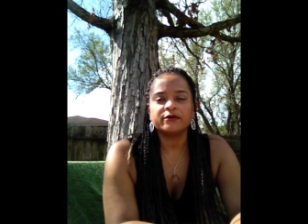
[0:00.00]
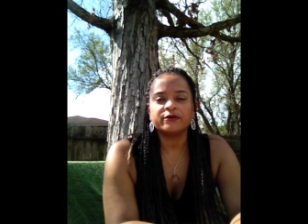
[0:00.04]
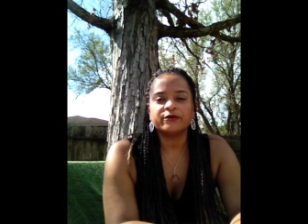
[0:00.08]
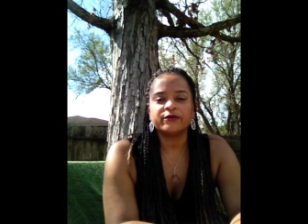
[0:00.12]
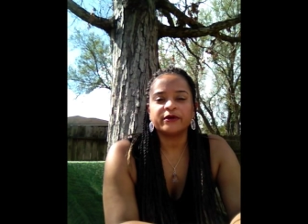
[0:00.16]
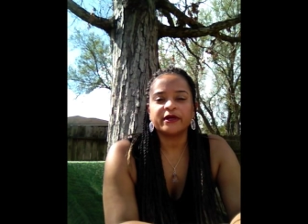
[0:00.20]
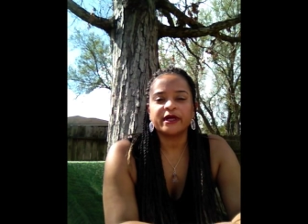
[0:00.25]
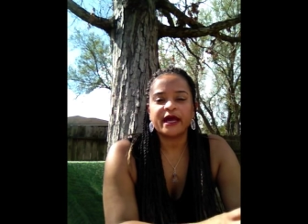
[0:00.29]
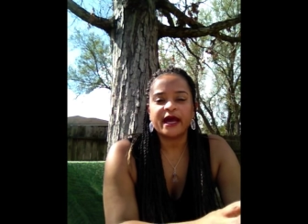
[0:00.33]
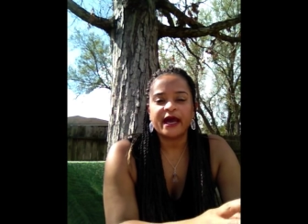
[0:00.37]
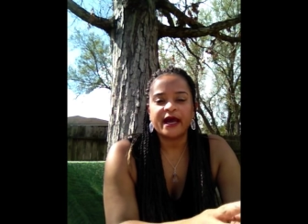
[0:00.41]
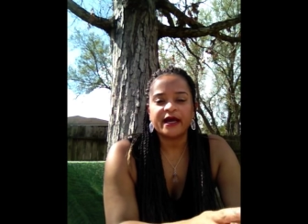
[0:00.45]

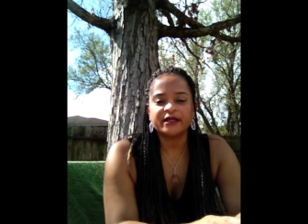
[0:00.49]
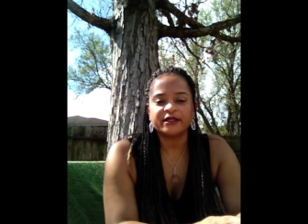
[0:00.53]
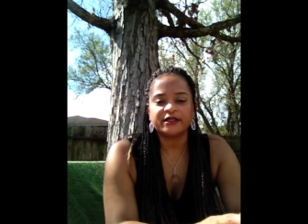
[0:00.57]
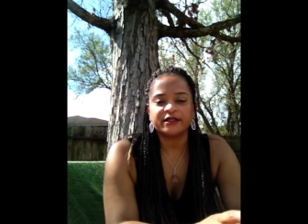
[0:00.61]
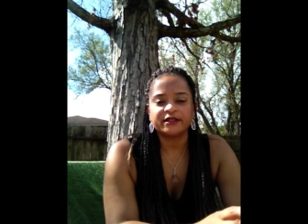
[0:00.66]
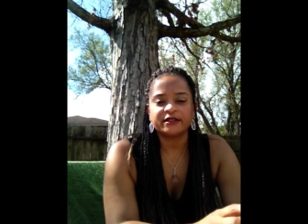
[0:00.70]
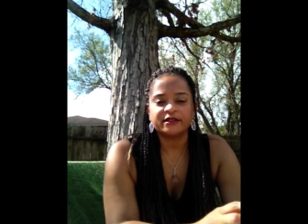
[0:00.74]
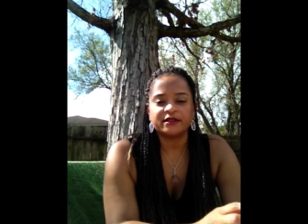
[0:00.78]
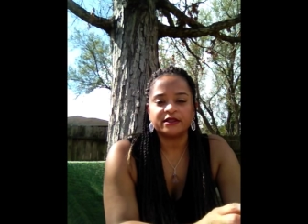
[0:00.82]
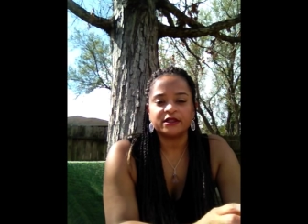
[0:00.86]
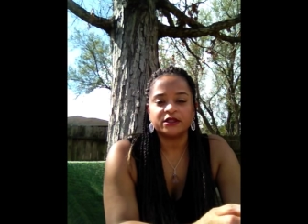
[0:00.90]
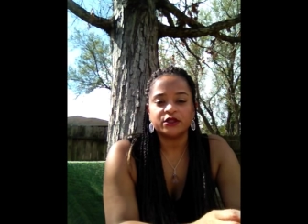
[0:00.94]

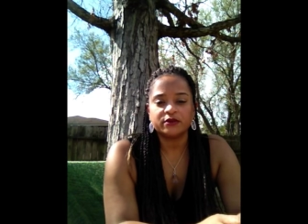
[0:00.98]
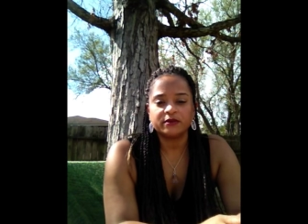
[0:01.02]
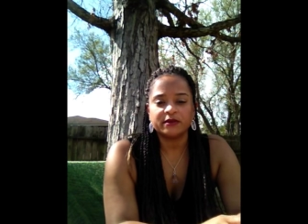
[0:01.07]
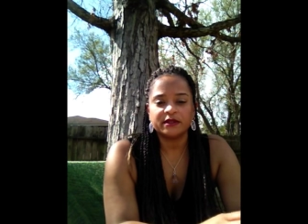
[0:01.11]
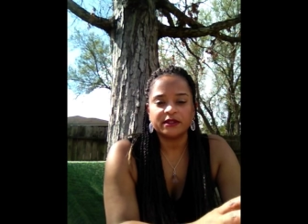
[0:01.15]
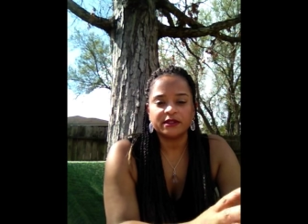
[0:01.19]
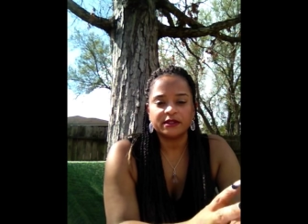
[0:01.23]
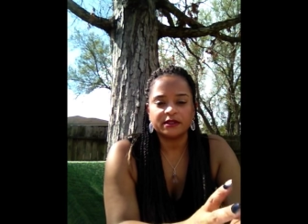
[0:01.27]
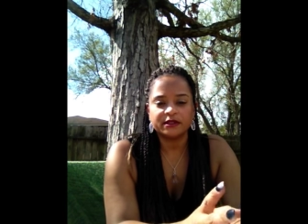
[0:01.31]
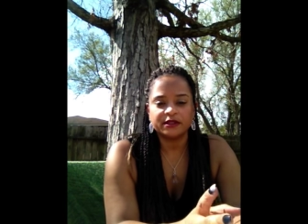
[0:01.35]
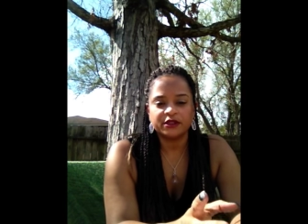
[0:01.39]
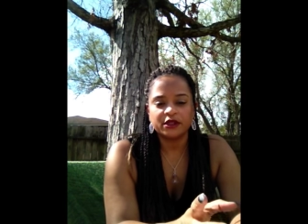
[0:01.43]
reactions to
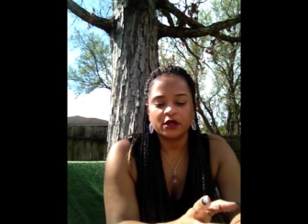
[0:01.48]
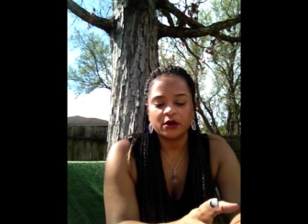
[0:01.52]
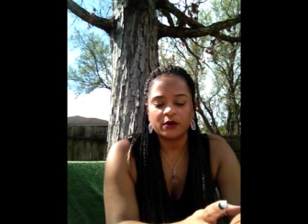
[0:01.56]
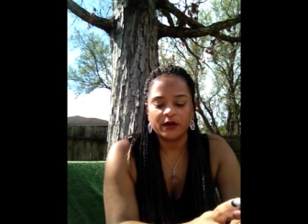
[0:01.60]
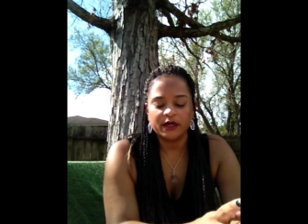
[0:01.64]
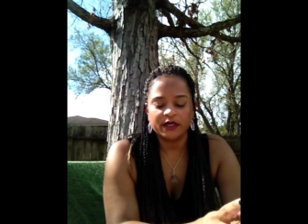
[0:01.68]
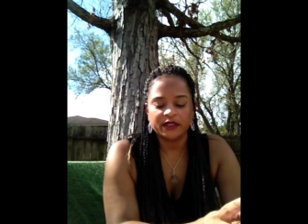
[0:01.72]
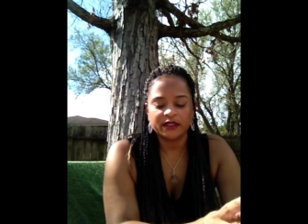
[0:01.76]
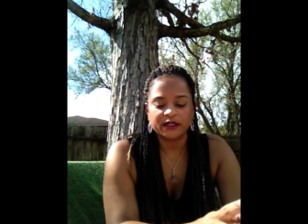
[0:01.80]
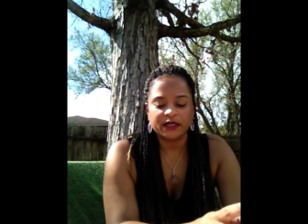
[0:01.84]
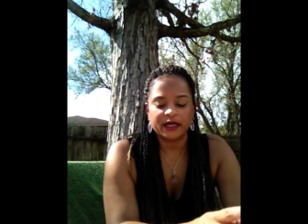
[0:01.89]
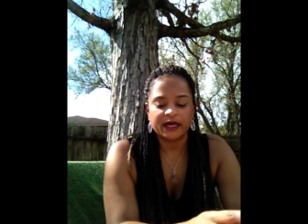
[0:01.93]
it to show
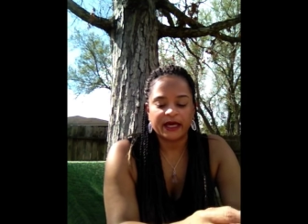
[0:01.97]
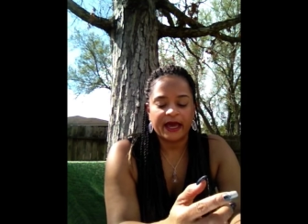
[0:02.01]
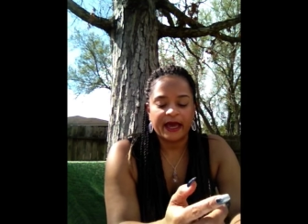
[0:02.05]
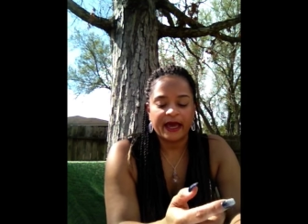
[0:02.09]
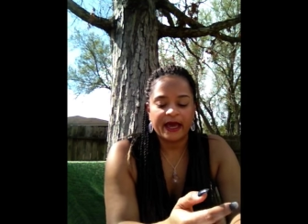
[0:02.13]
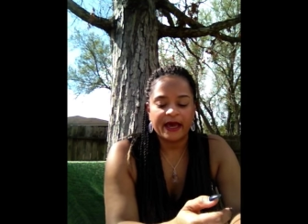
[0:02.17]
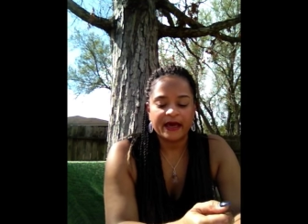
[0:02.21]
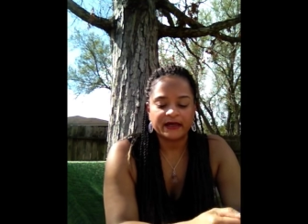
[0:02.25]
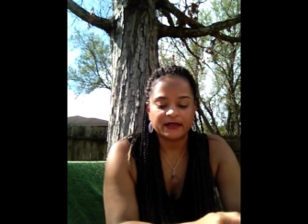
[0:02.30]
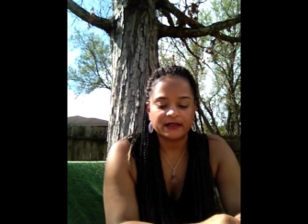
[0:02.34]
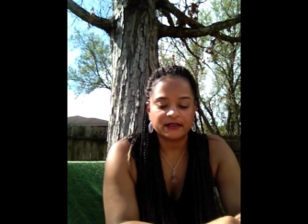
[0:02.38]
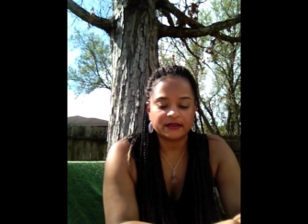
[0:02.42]
us, like
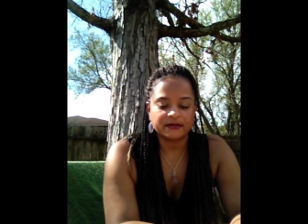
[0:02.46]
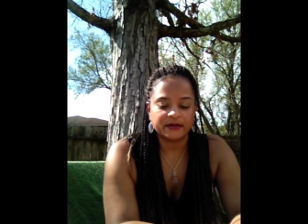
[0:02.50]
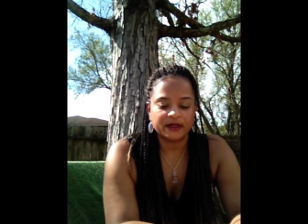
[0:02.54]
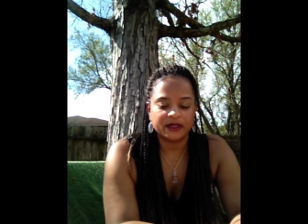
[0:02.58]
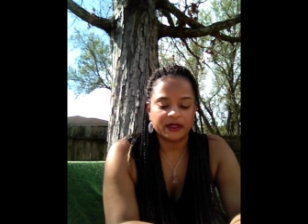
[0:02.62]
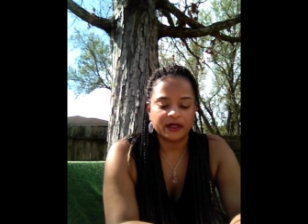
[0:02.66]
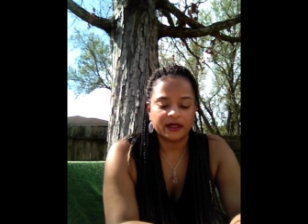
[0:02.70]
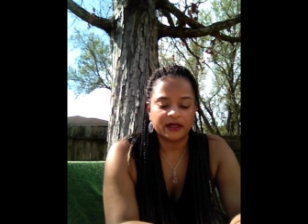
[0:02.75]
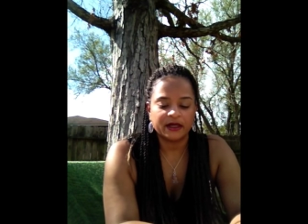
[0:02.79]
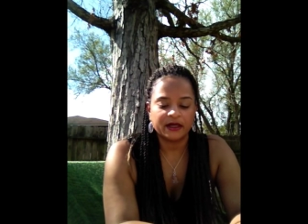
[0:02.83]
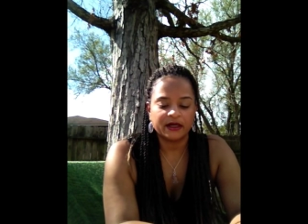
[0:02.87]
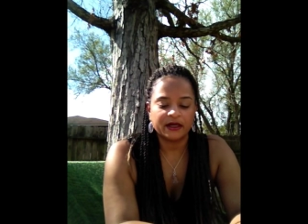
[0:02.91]

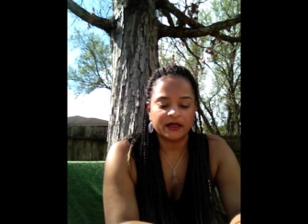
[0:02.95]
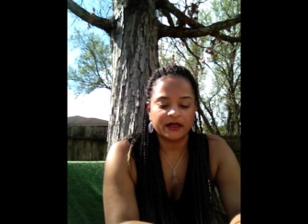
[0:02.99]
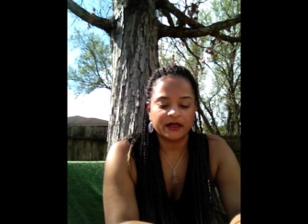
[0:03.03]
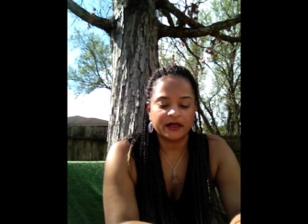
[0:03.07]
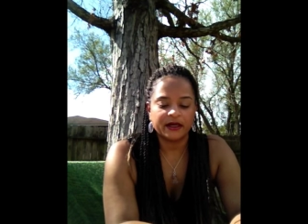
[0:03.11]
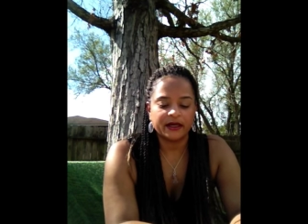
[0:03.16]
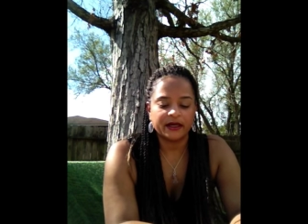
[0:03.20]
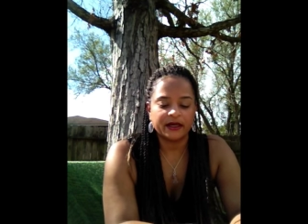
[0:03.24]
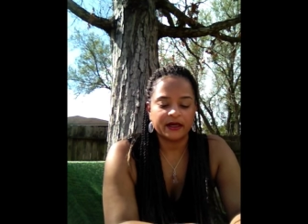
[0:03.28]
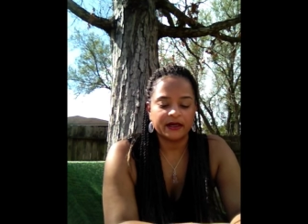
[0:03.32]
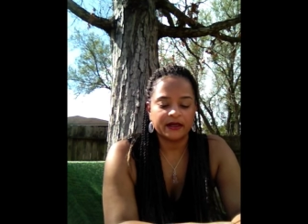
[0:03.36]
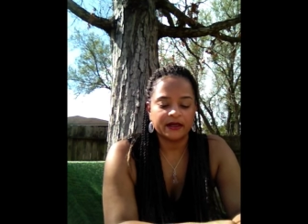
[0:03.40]
asthma
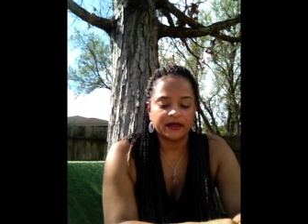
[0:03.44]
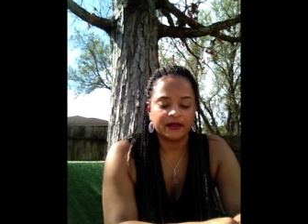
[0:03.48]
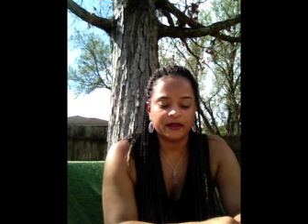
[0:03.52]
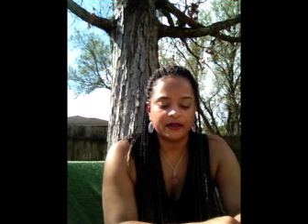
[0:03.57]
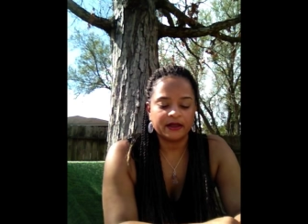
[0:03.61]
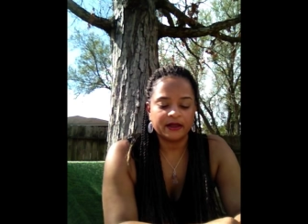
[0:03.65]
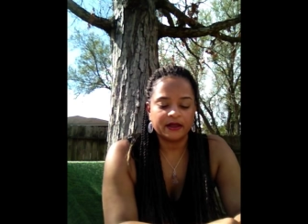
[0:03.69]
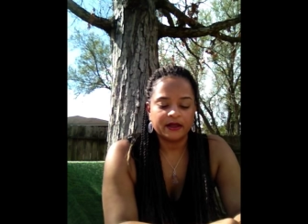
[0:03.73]
and